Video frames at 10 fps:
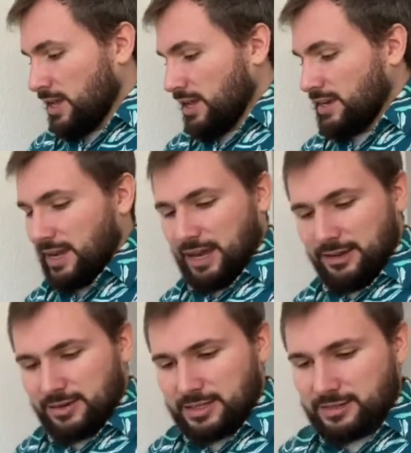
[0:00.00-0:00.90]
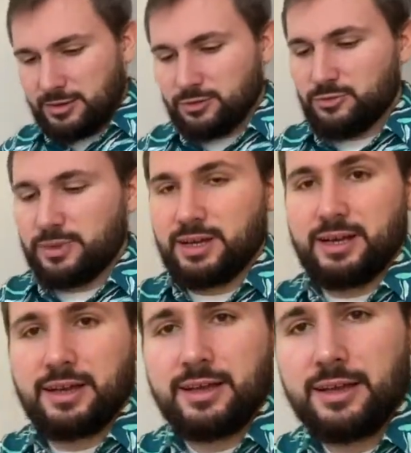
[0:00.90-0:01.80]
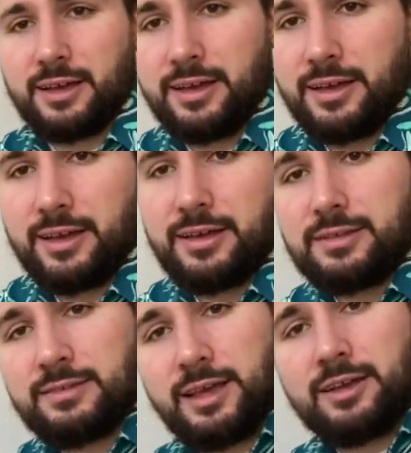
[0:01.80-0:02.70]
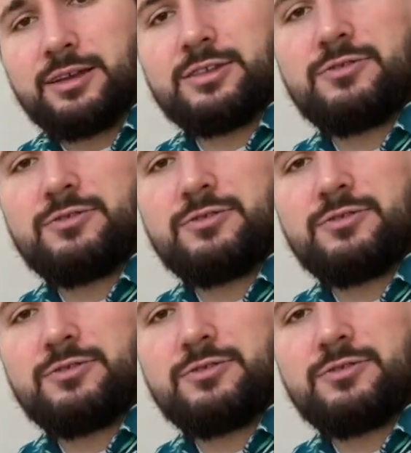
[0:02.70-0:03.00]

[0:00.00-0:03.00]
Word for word: And now let's go to my uh, succulent